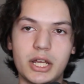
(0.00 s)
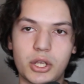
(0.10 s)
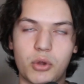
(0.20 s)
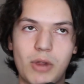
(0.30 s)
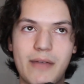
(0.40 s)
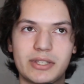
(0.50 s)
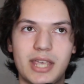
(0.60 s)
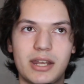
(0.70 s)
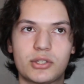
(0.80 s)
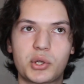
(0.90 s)

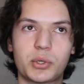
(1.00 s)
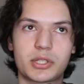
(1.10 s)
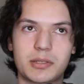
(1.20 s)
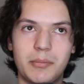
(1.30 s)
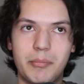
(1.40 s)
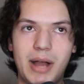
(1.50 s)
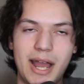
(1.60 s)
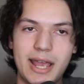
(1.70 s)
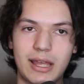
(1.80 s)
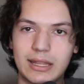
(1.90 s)
gravitated towards
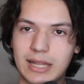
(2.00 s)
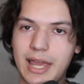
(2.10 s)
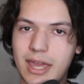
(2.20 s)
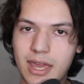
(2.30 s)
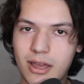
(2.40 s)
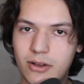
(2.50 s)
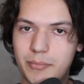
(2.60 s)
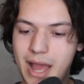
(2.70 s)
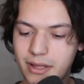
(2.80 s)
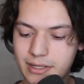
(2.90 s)
my liking of
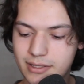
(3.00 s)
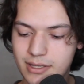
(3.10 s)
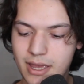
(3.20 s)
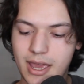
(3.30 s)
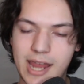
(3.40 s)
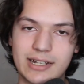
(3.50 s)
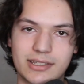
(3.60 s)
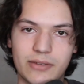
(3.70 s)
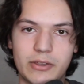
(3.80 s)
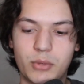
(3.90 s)
balance, and it's
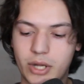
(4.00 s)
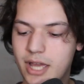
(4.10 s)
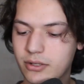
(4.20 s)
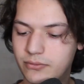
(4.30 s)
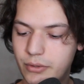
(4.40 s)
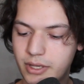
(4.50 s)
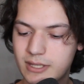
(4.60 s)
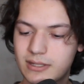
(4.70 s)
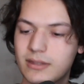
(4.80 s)
definitely more handle focused.